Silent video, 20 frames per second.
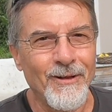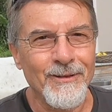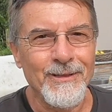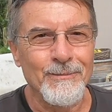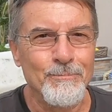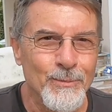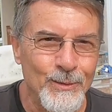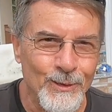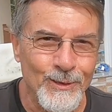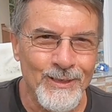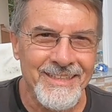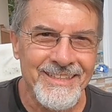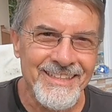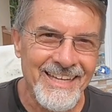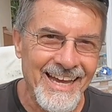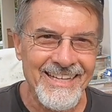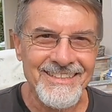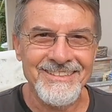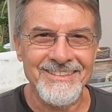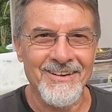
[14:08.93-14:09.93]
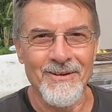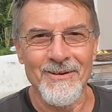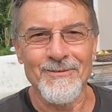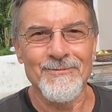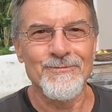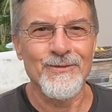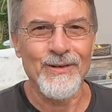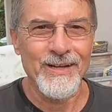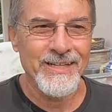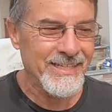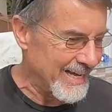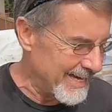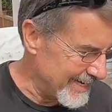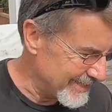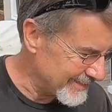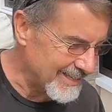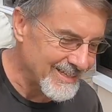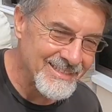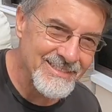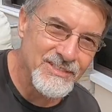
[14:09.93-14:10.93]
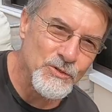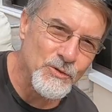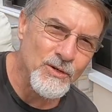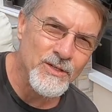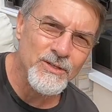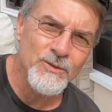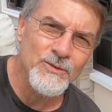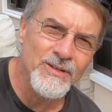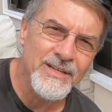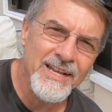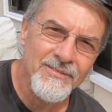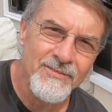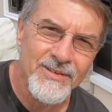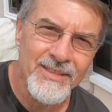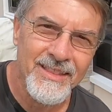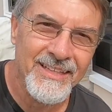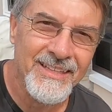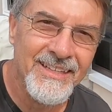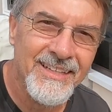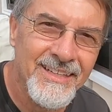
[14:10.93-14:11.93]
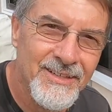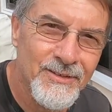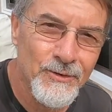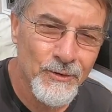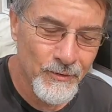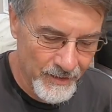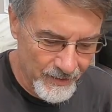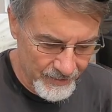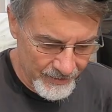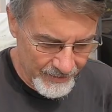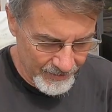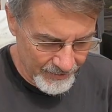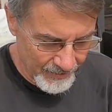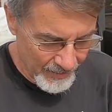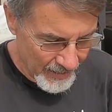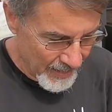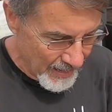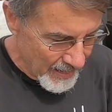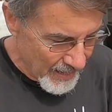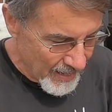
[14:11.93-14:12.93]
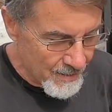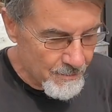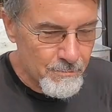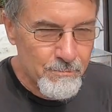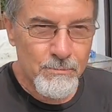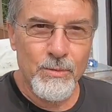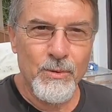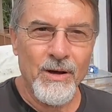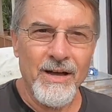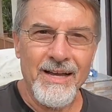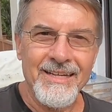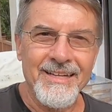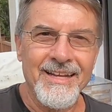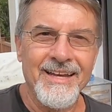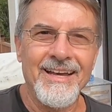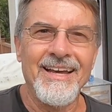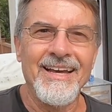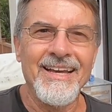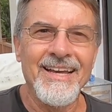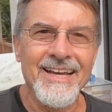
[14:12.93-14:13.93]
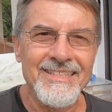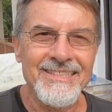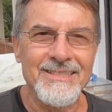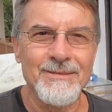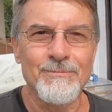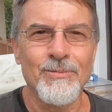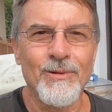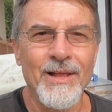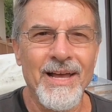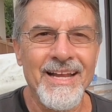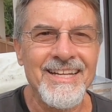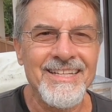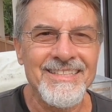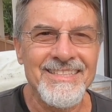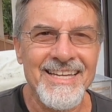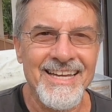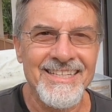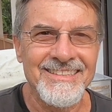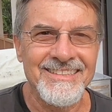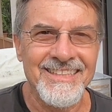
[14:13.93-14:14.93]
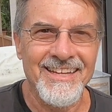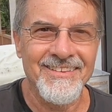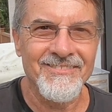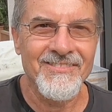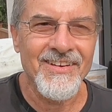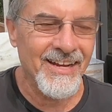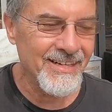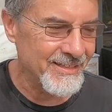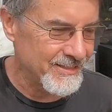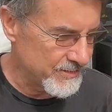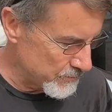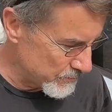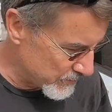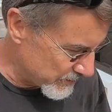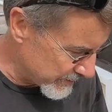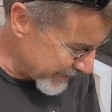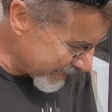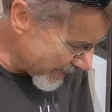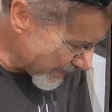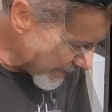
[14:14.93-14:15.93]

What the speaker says: building tasks aren't fun tasks. I enjoy doing everything that I do around here. But I got some planning tasks that I've got to do today.